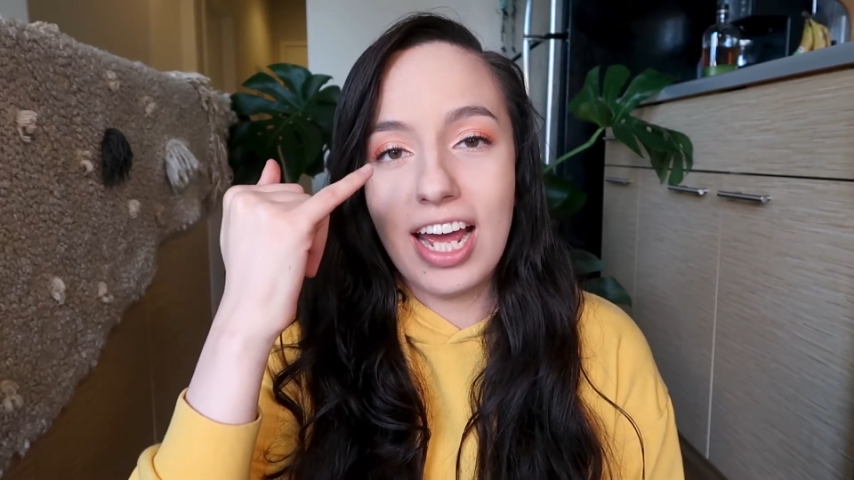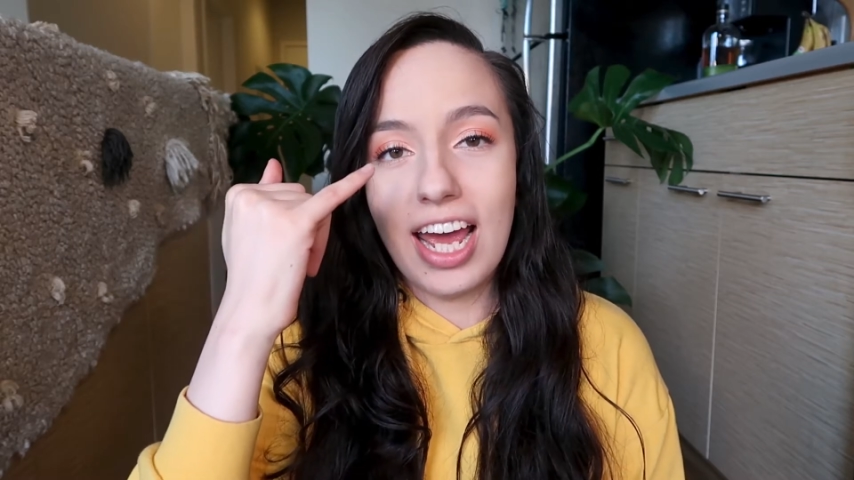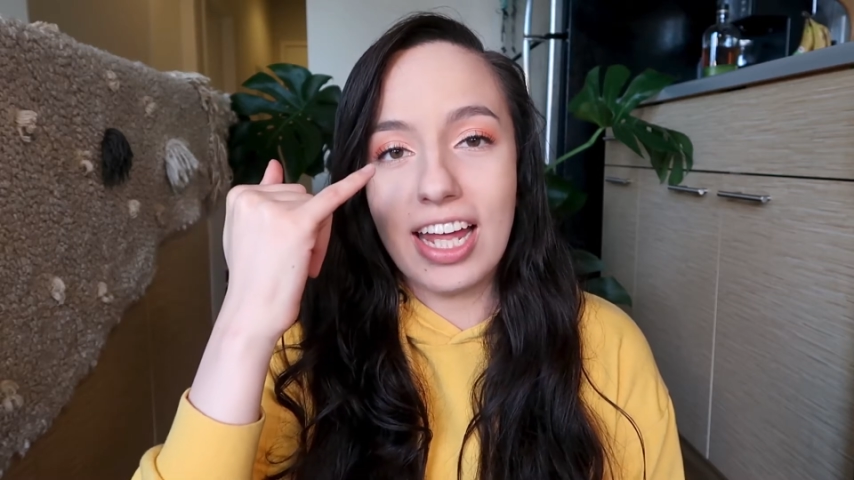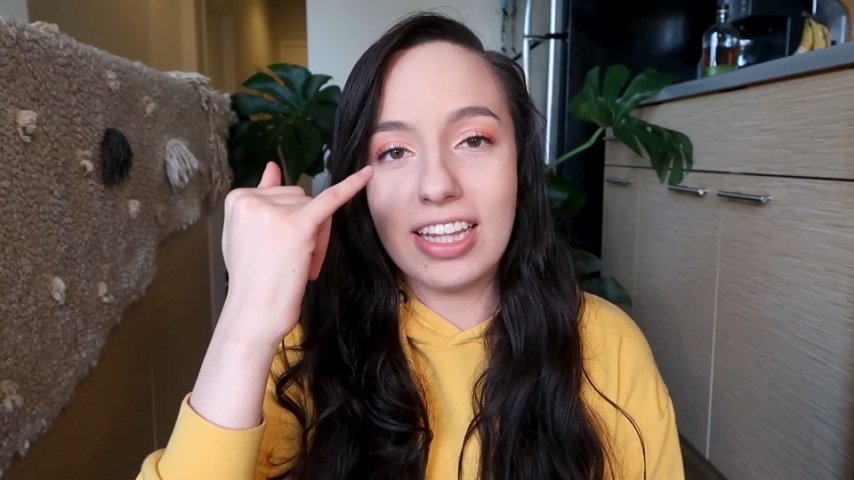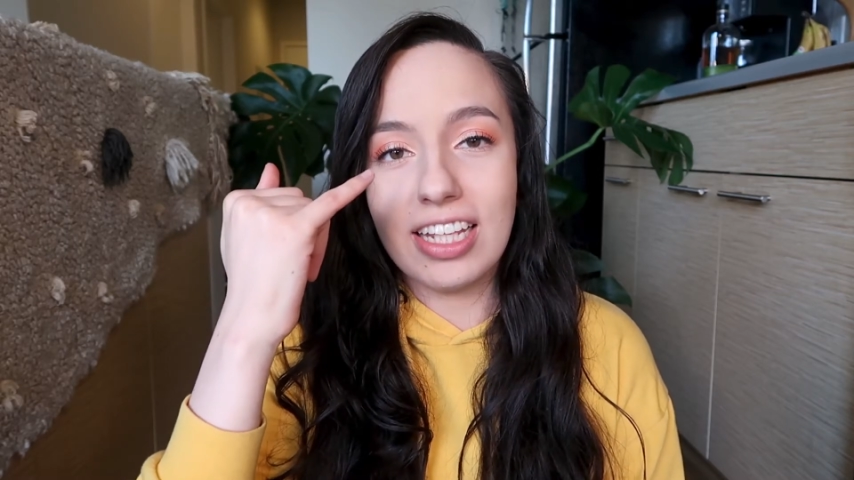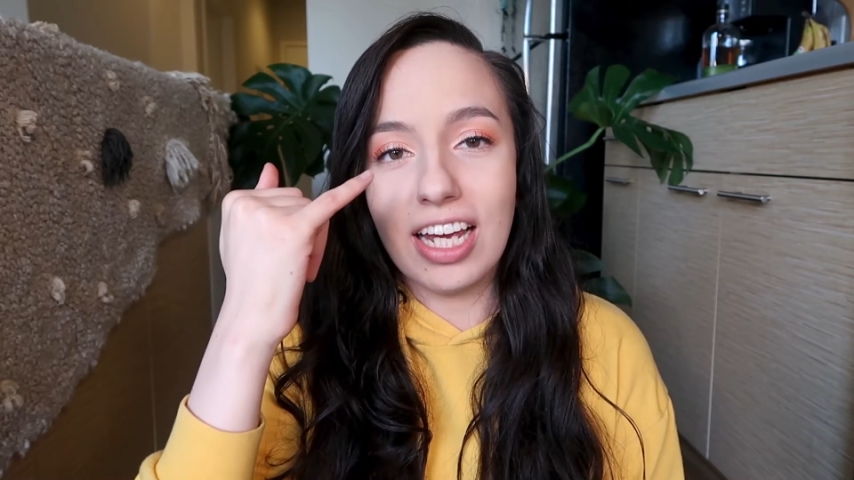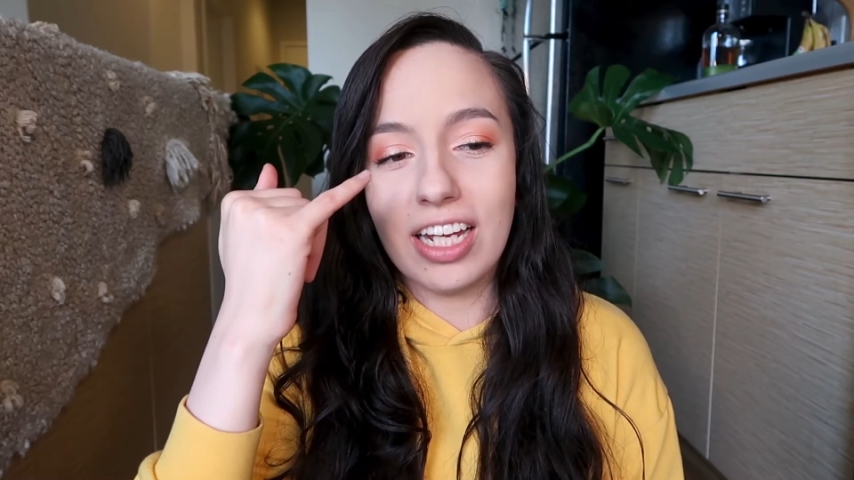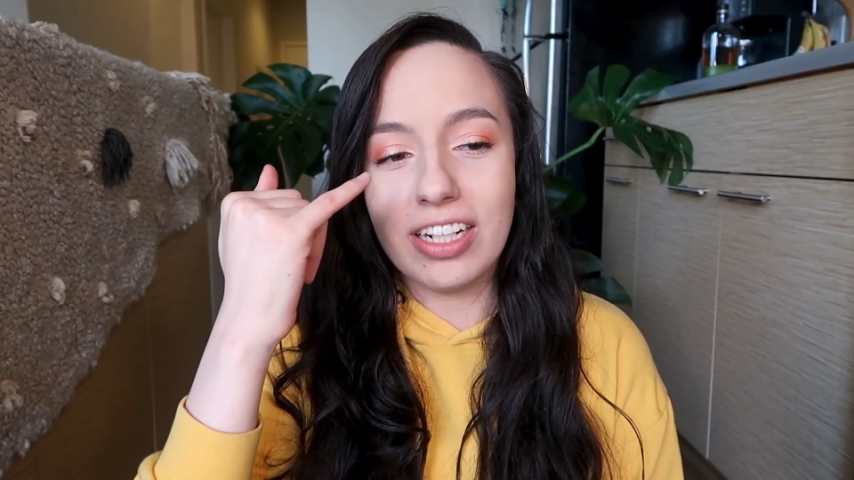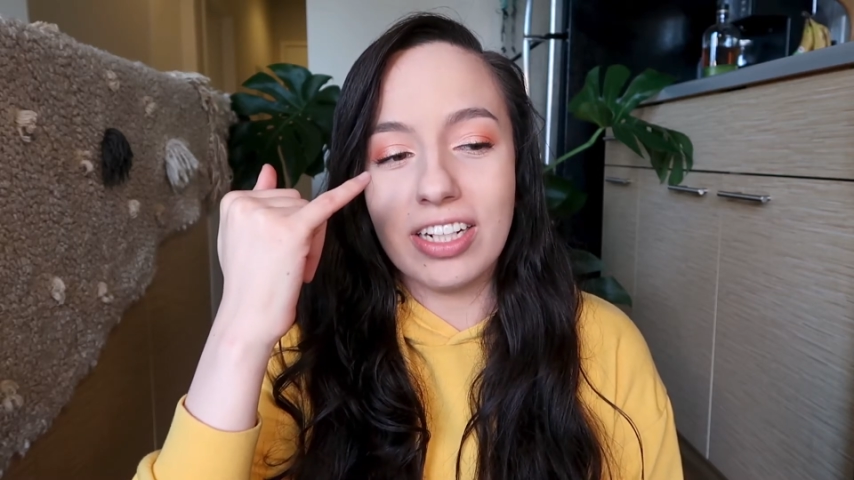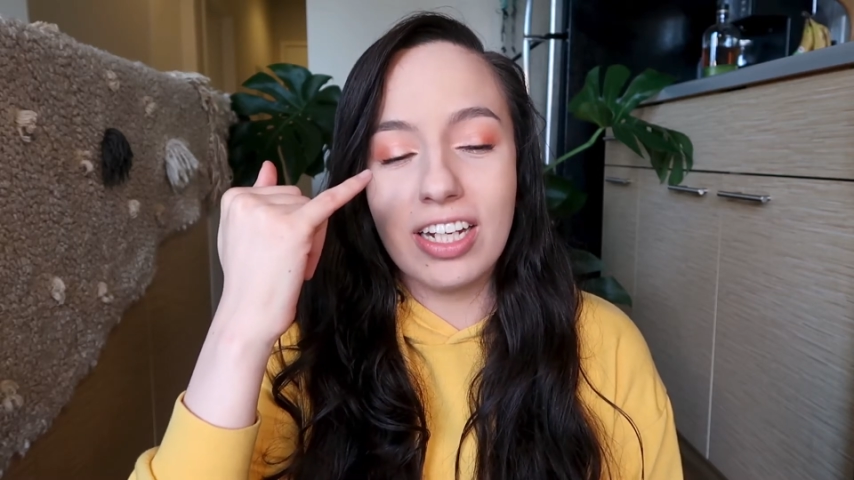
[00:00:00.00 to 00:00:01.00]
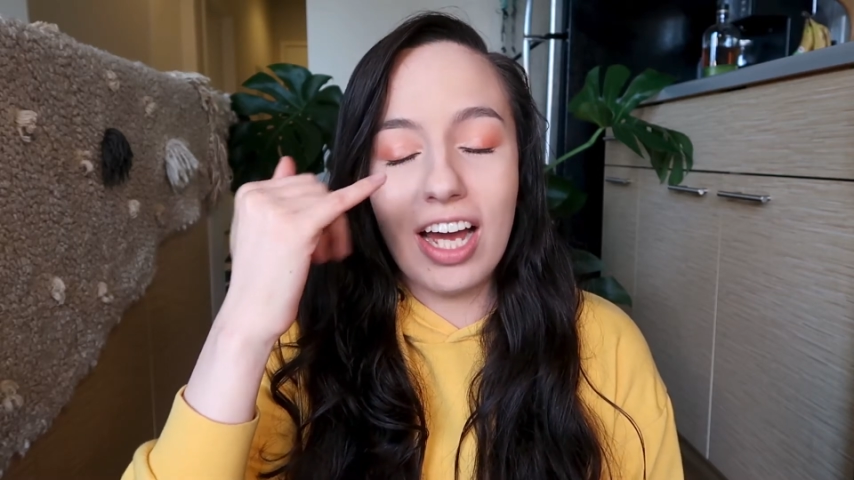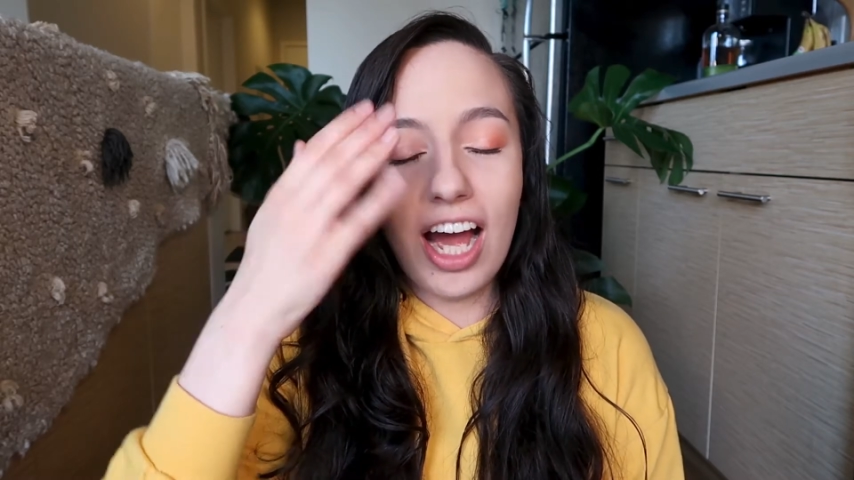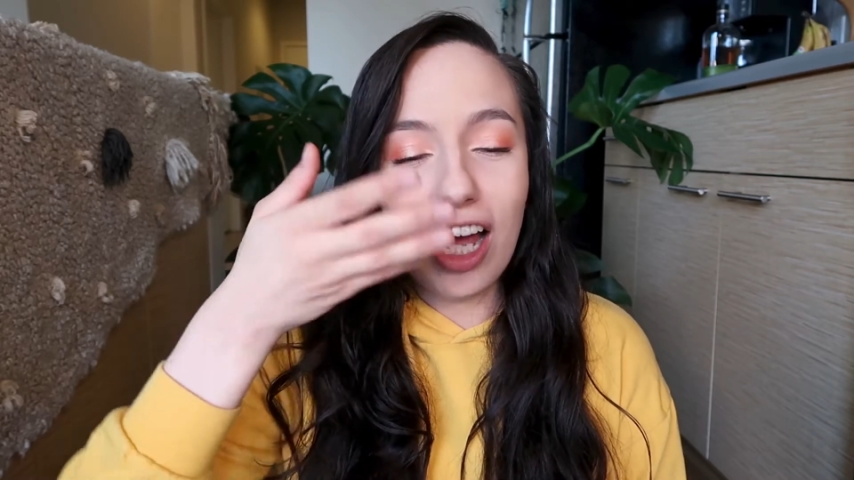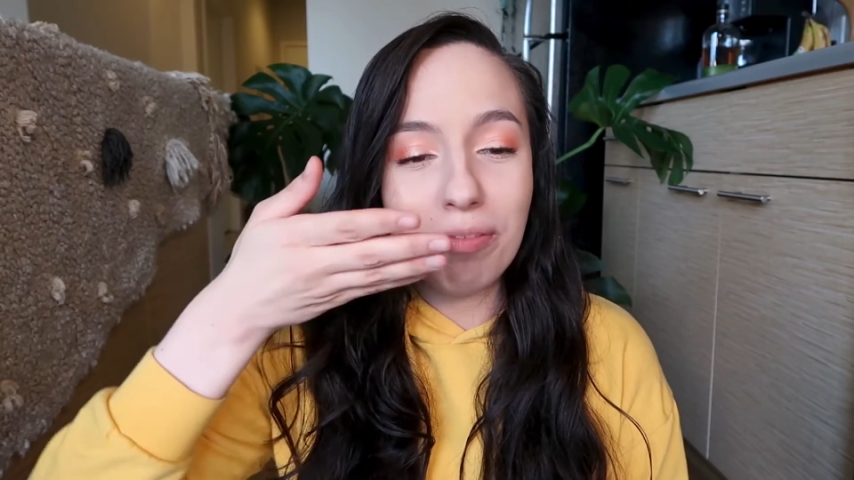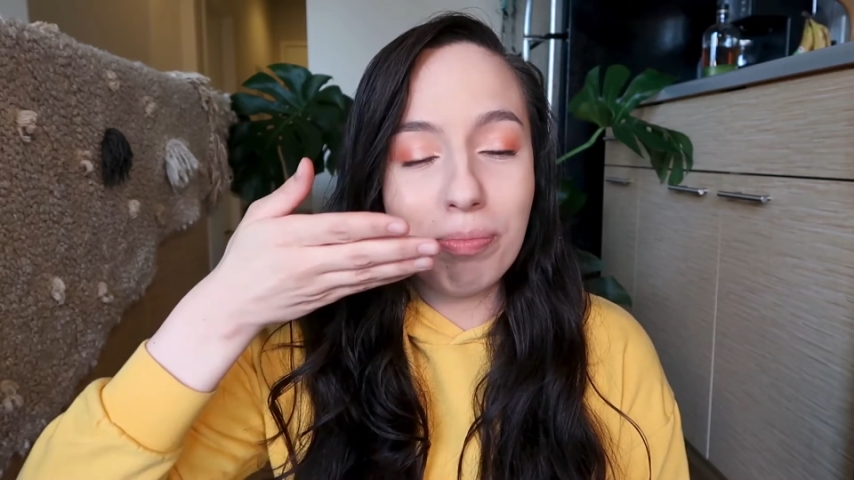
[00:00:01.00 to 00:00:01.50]
and then
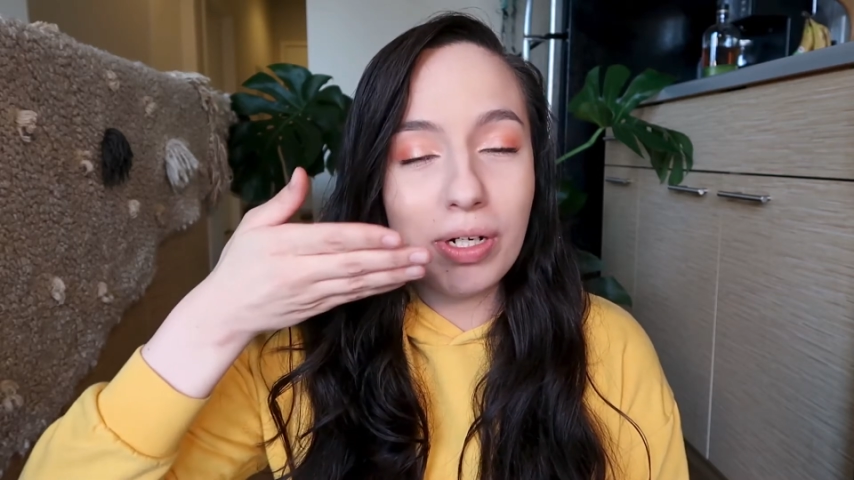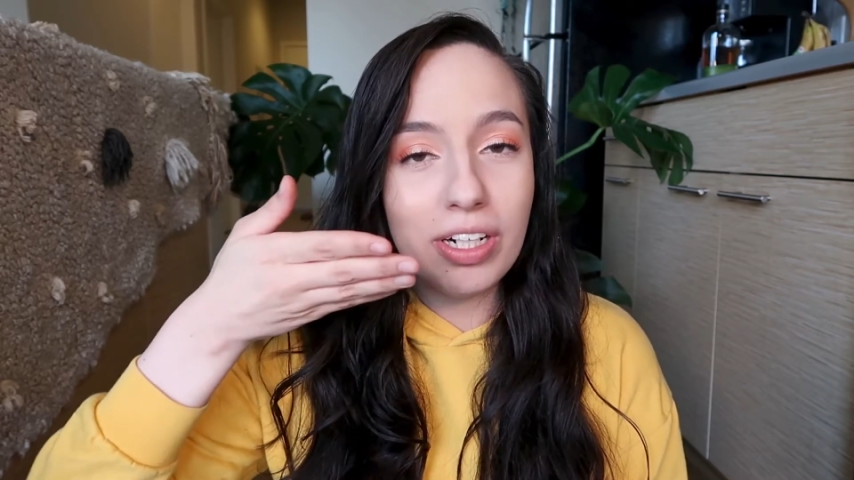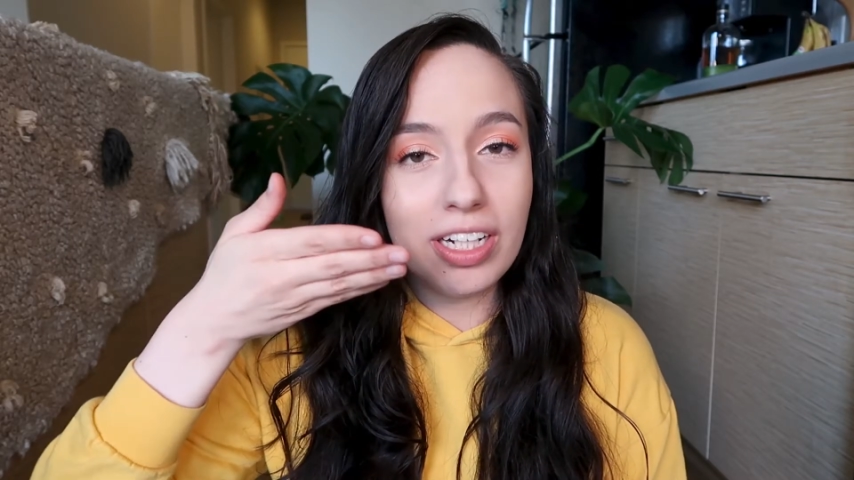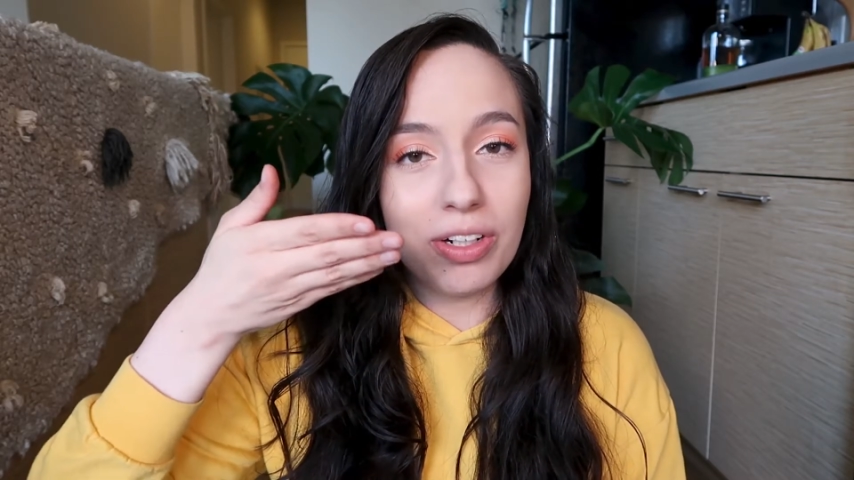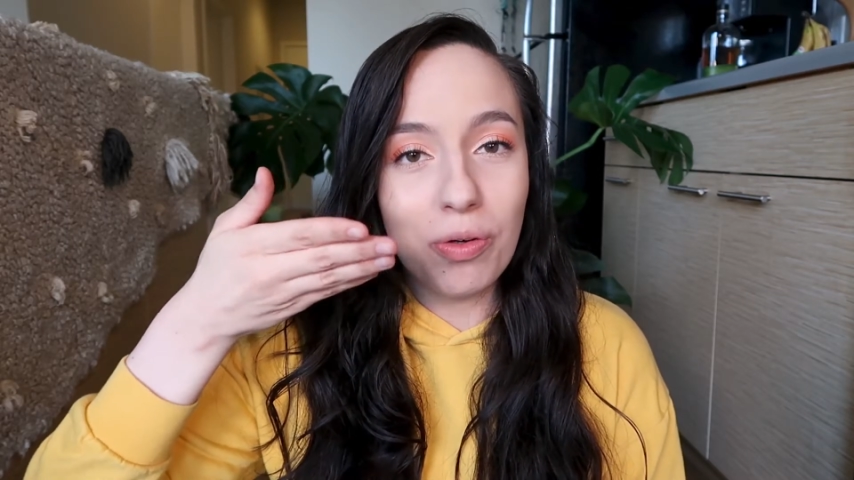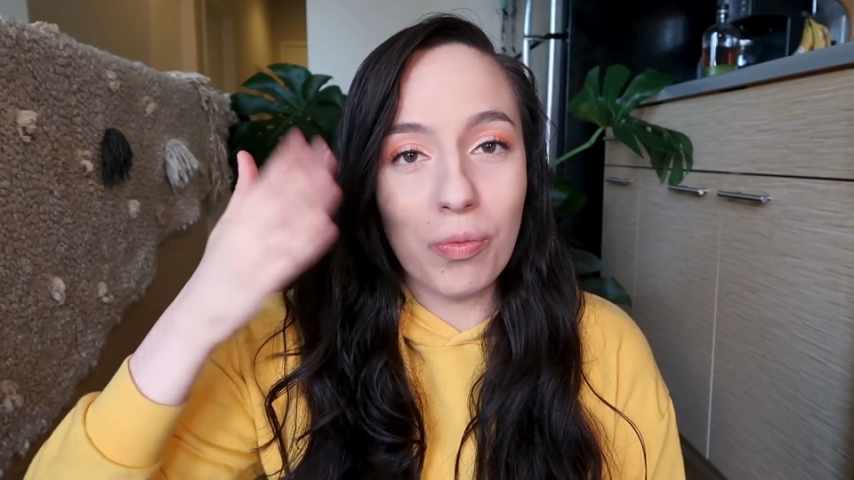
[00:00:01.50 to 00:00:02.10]
I put